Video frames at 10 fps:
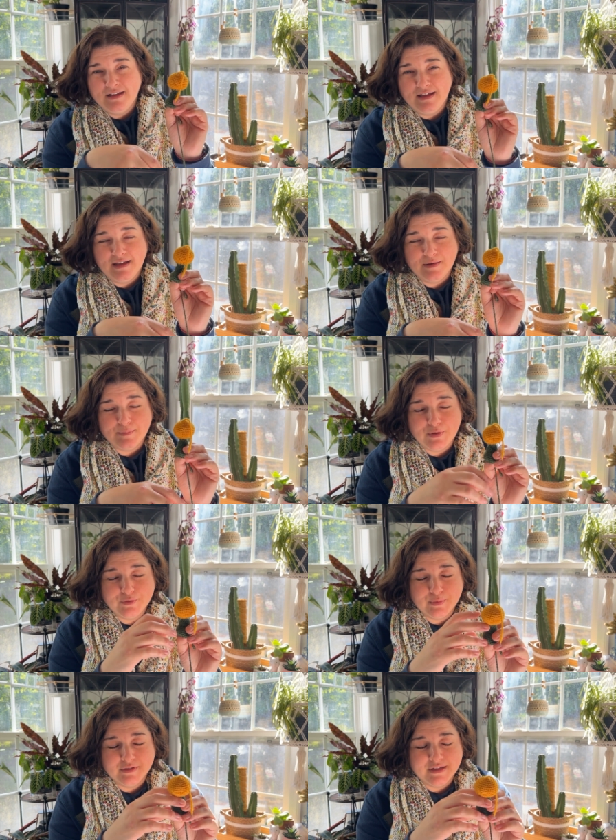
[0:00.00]
and
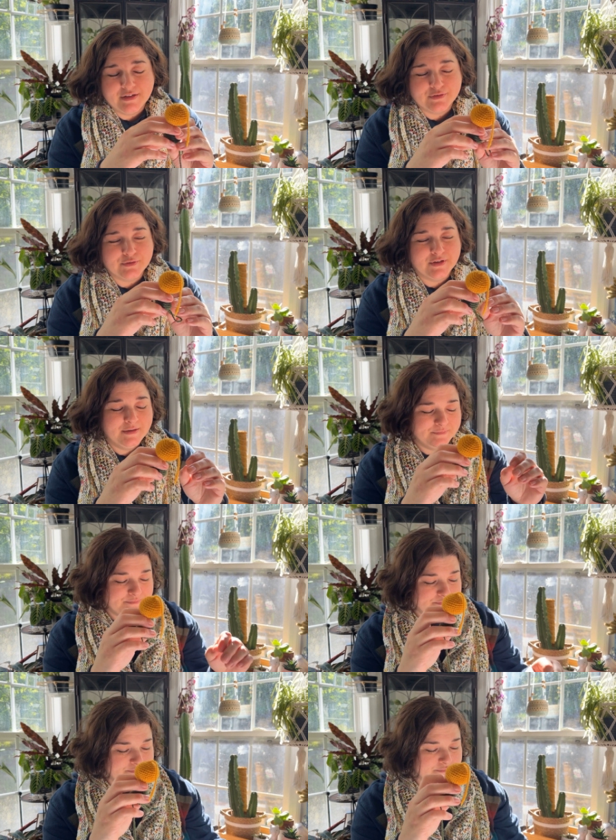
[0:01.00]
posable legs or not.
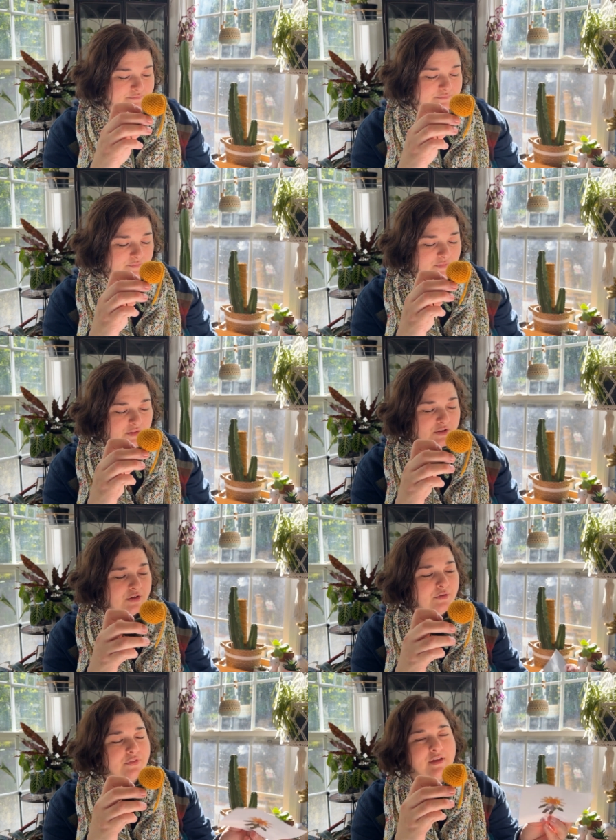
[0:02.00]
The
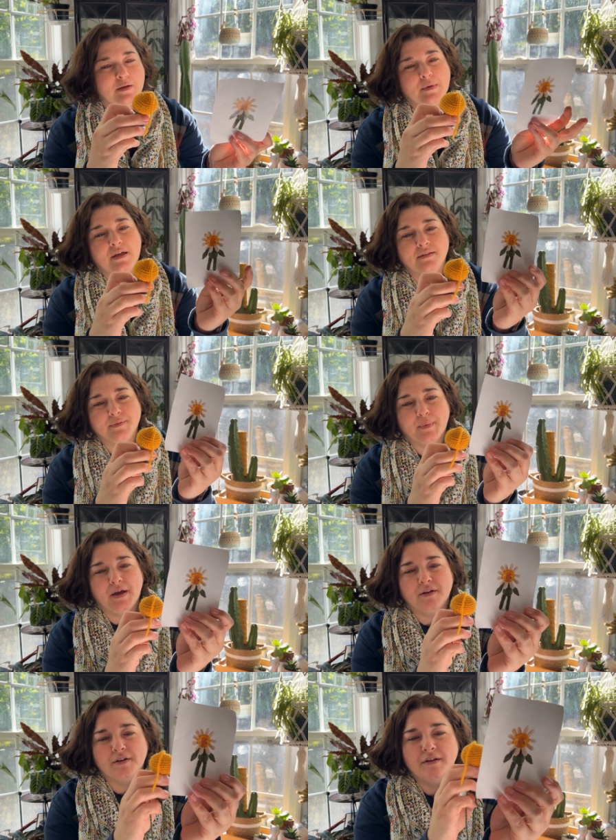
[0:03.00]
cute thing about this
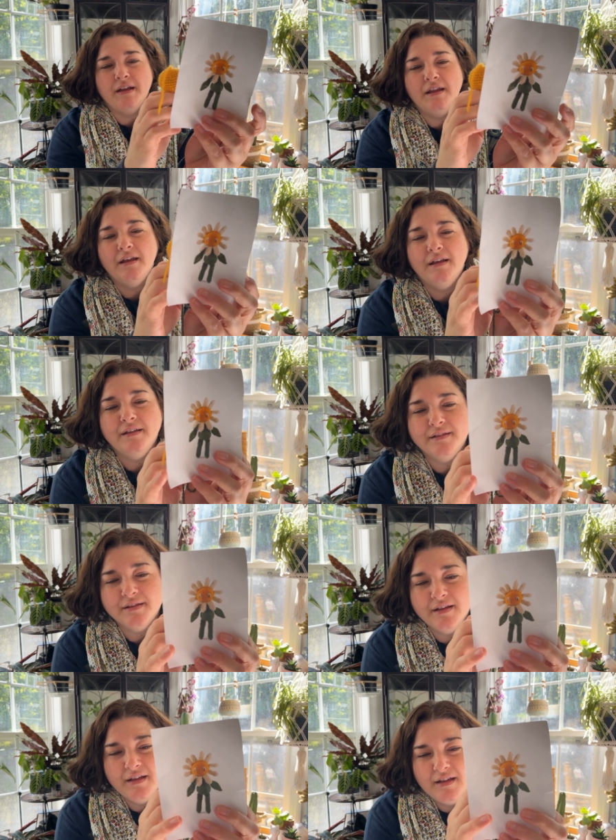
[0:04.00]
pattern is
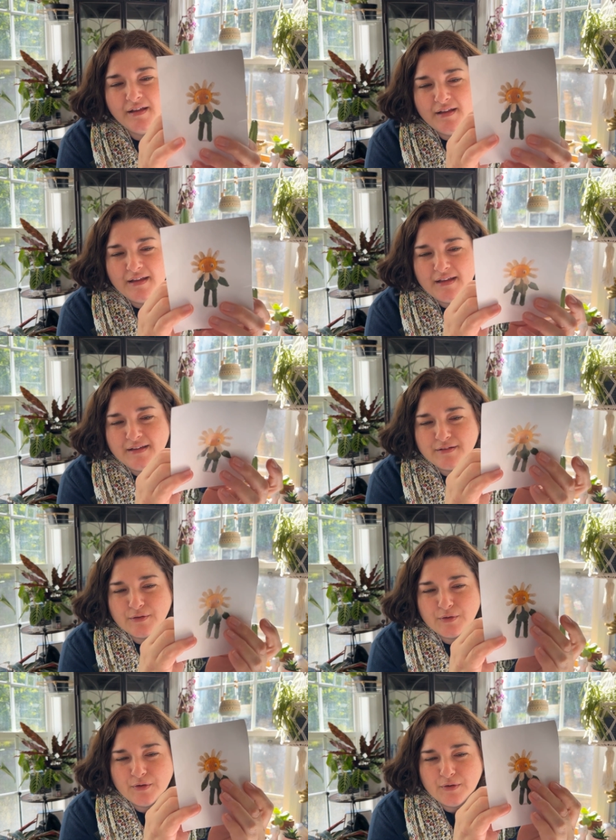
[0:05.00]
his
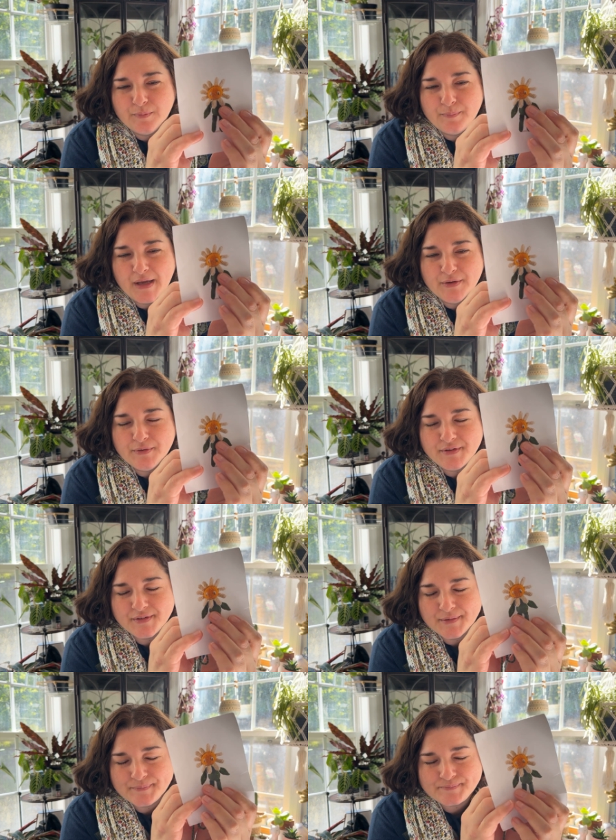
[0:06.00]
little
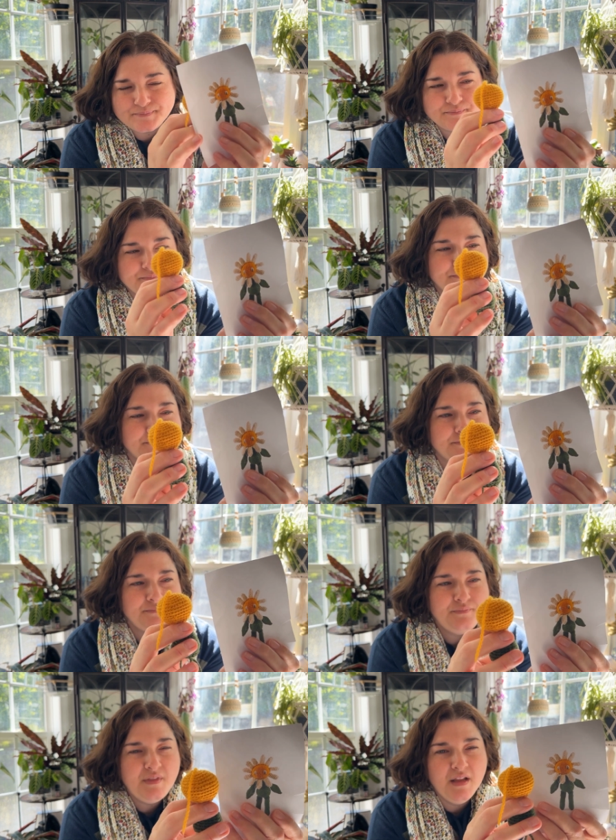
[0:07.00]
petals.
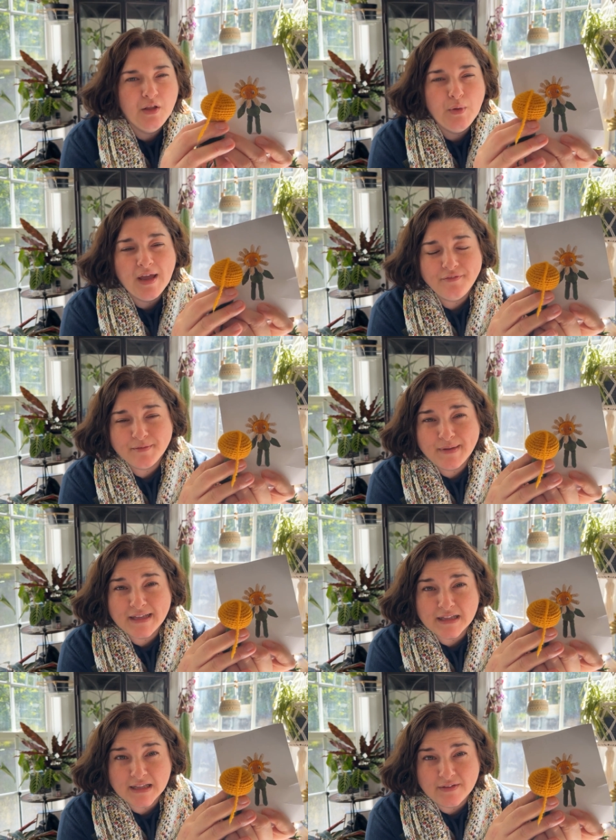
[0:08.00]
You have to
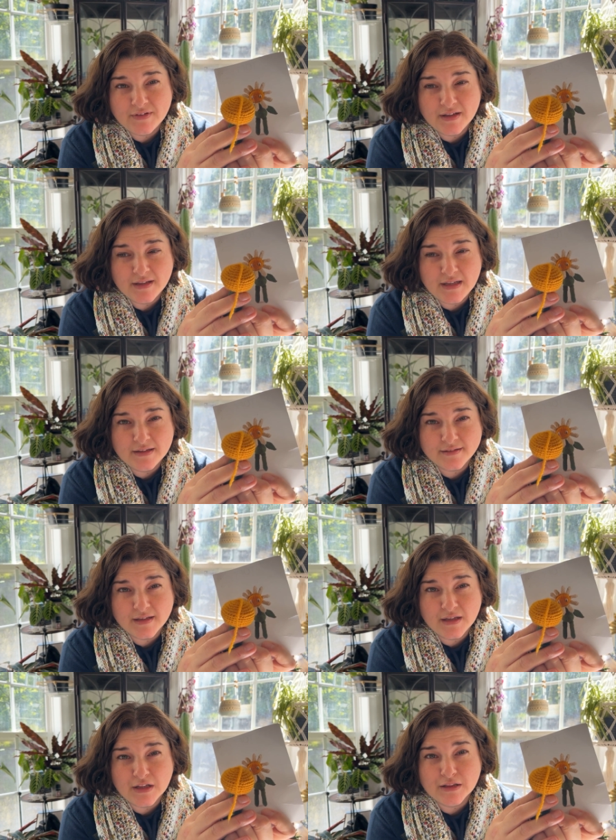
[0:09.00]
make 11 of these.
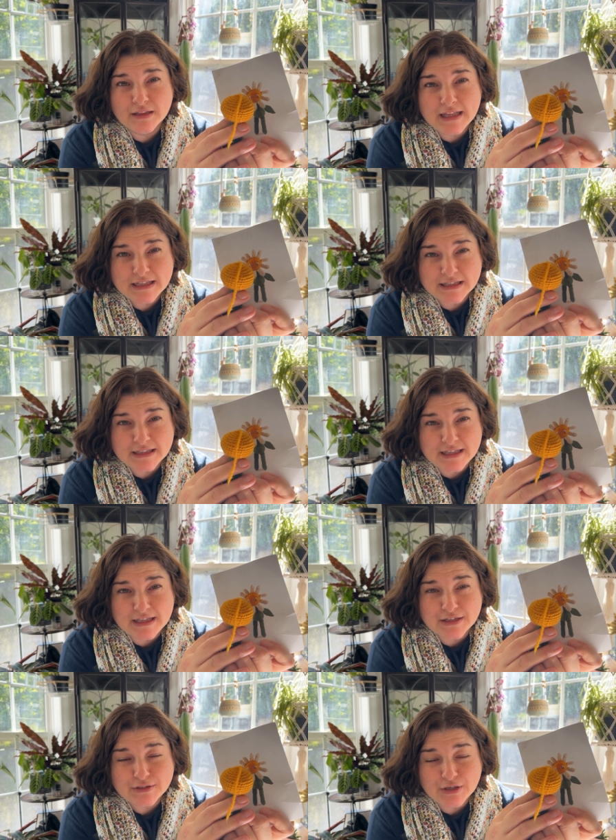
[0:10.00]

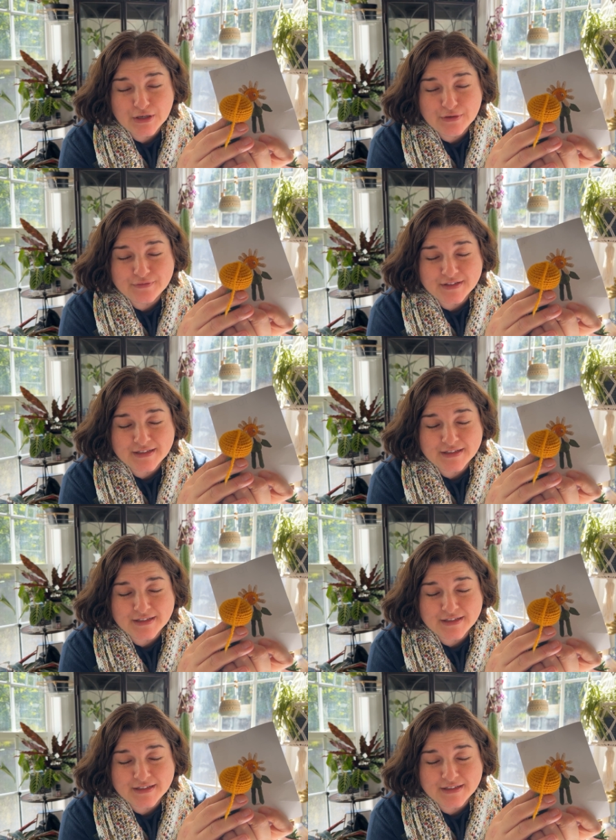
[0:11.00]
Luckily, Toft